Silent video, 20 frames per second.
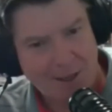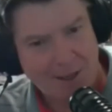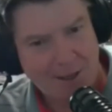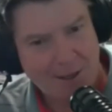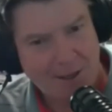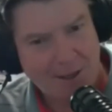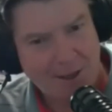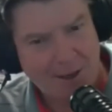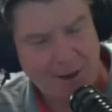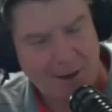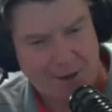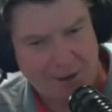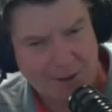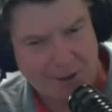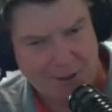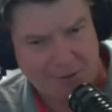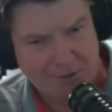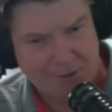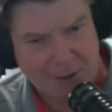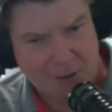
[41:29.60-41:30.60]
hey,
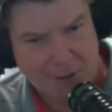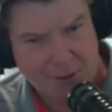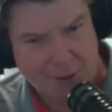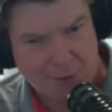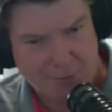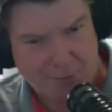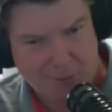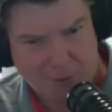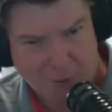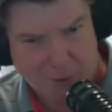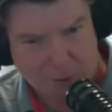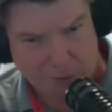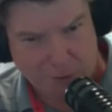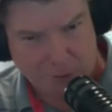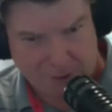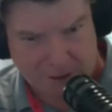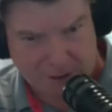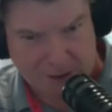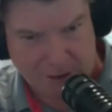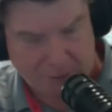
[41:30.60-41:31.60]
Andy, do you know Gold
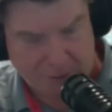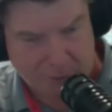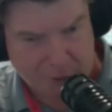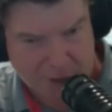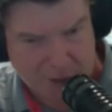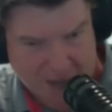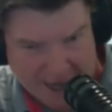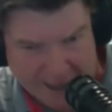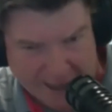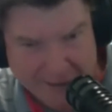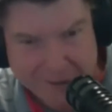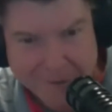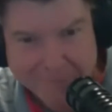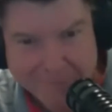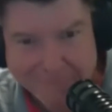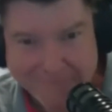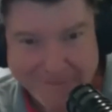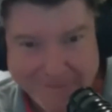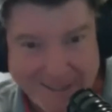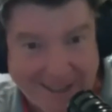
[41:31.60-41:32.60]
and Silver Days?
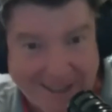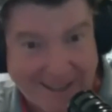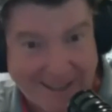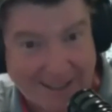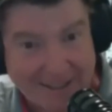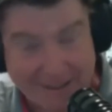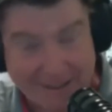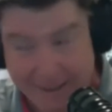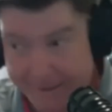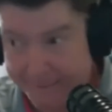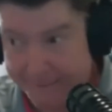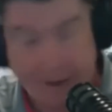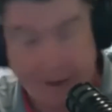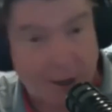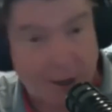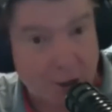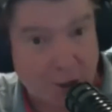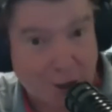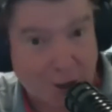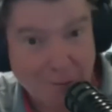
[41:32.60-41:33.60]
And I said,
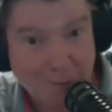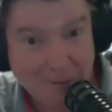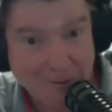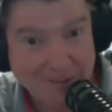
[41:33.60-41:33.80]
I do.